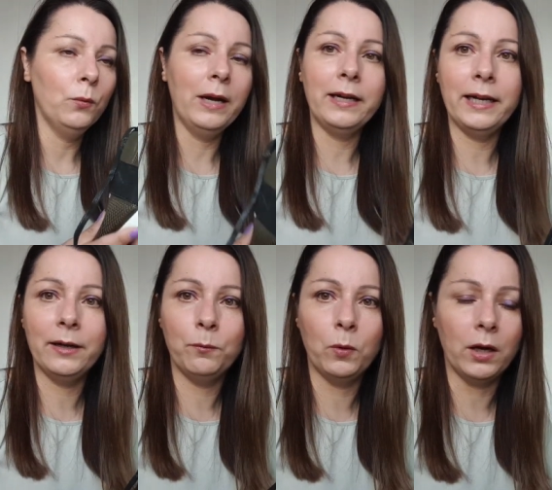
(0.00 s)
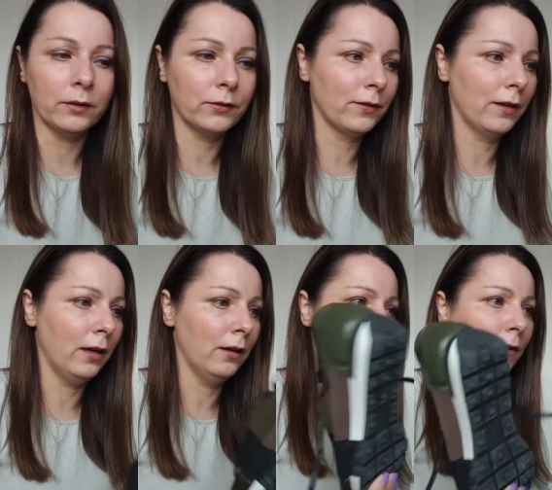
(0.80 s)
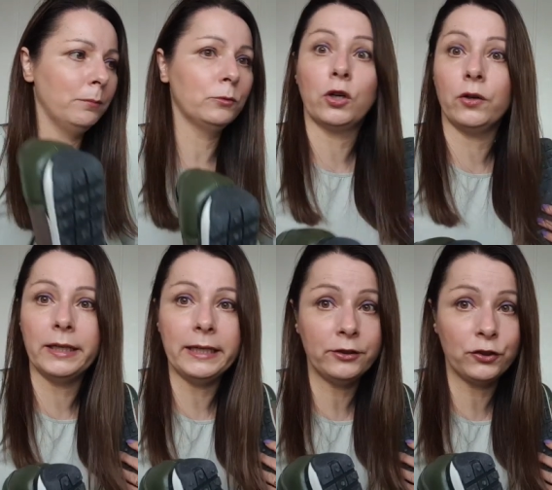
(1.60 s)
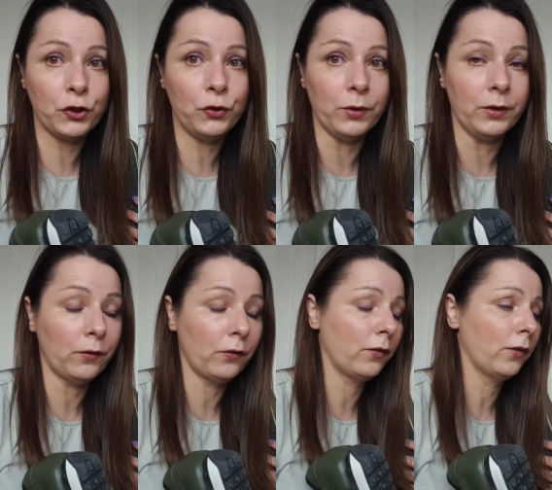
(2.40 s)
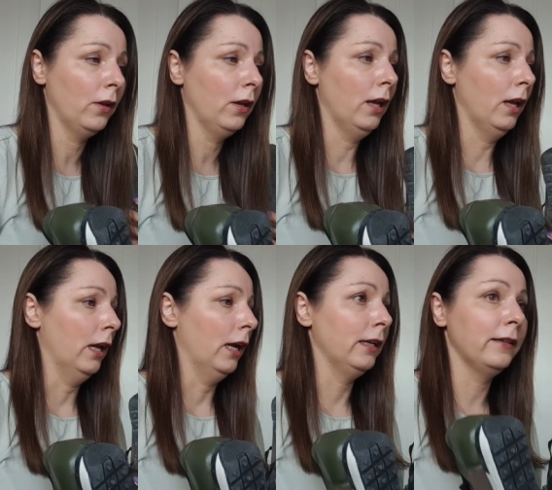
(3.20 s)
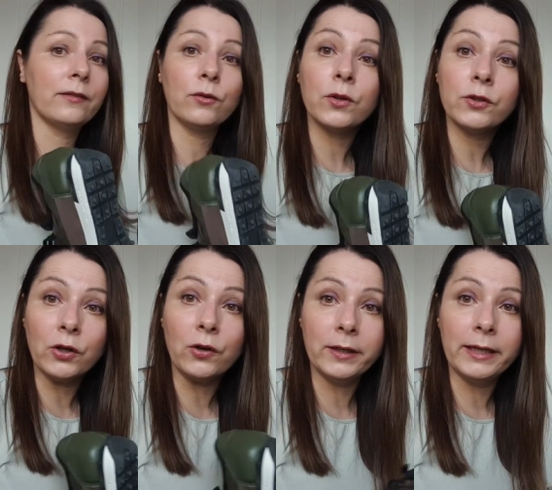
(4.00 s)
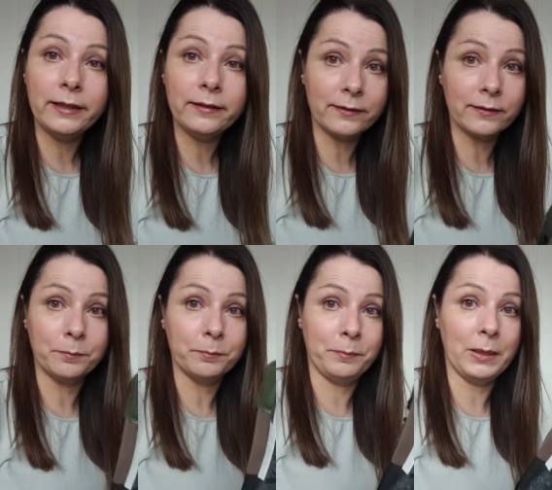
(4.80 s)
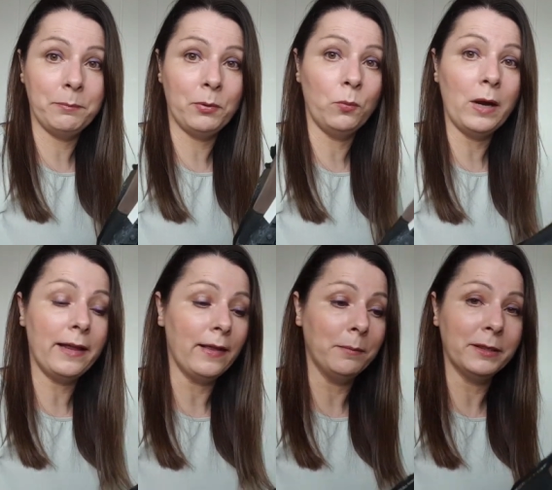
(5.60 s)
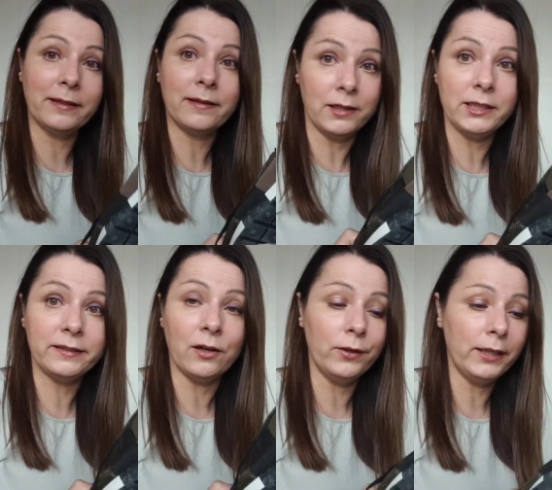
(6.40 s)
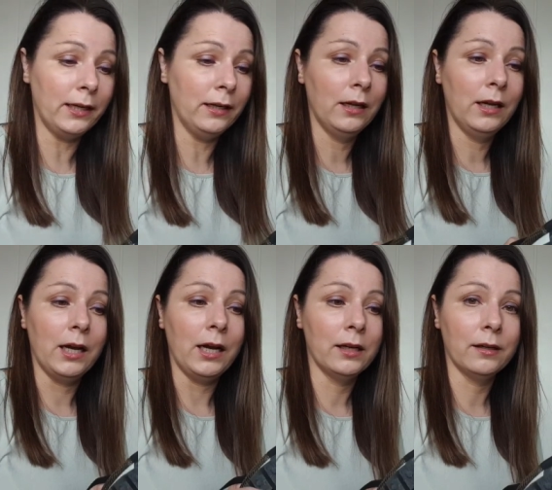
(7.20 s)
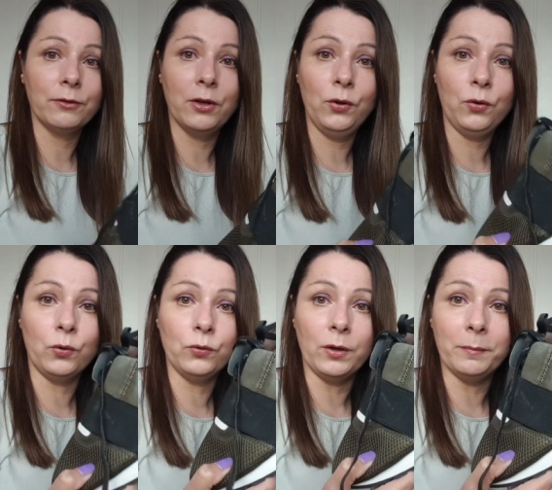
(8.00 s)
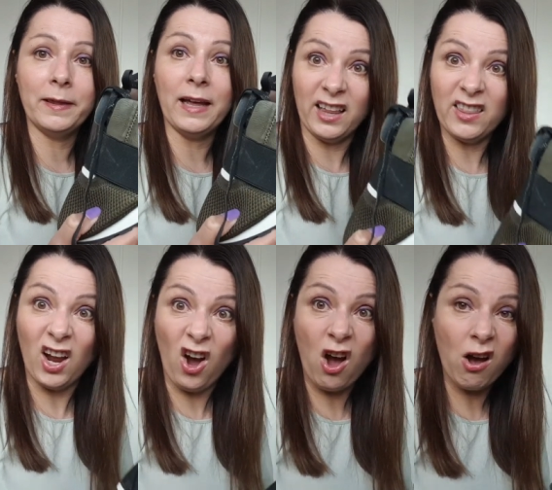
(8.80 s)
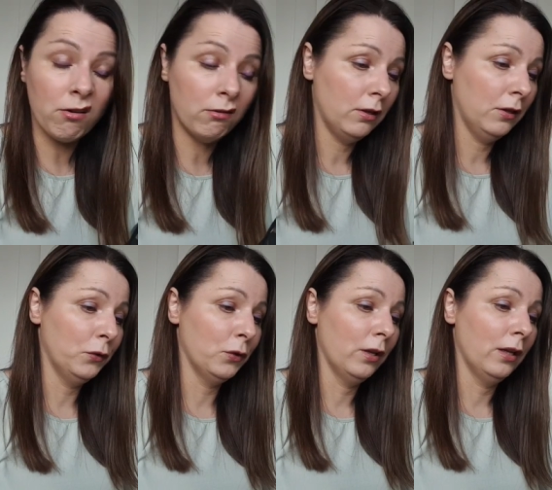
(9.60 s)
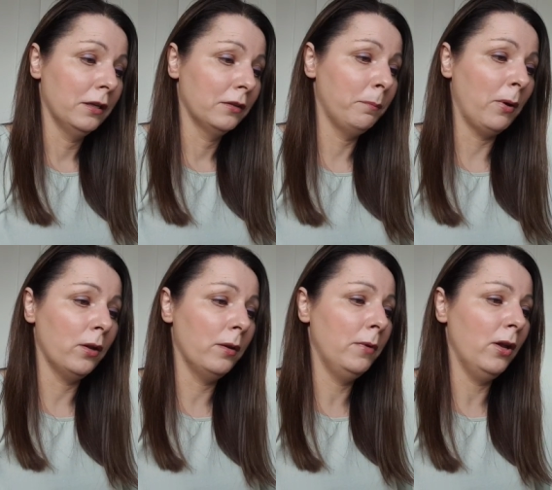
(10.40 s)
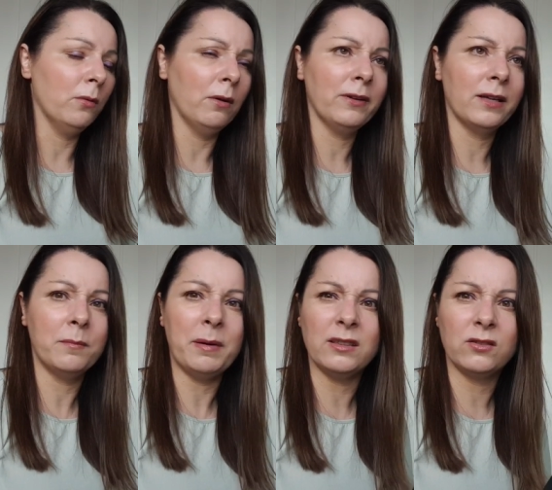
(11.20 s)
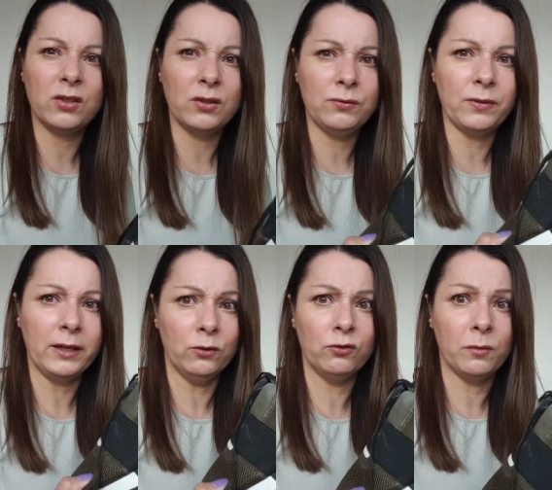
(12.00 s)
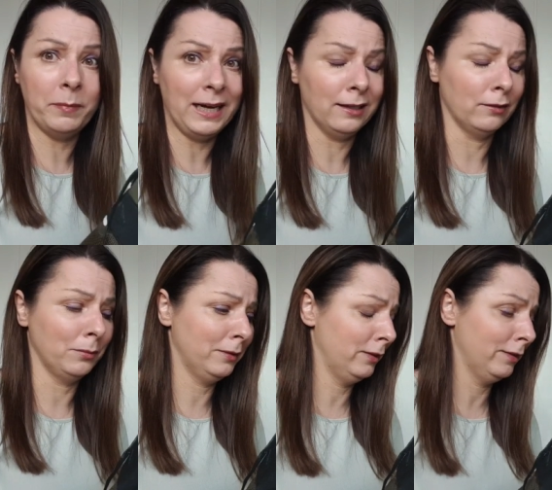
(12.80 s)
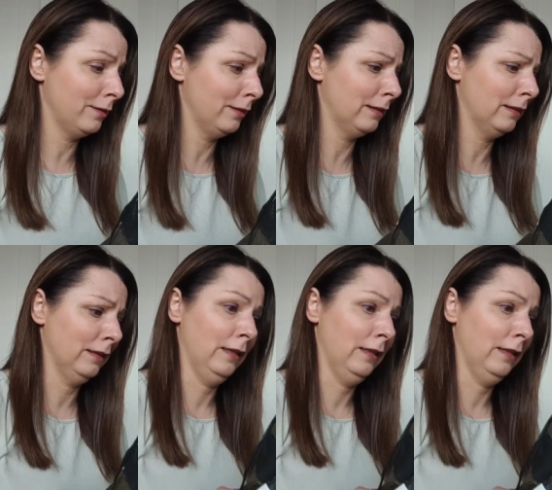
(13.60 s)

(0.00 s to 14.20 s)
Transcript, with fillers: where Liam works there's a lot of um, Chinese students and he says all the Chinese people wear them he said the designer and I've googled them and that and they are to buy them new I think they're about two three hundred pounds which is just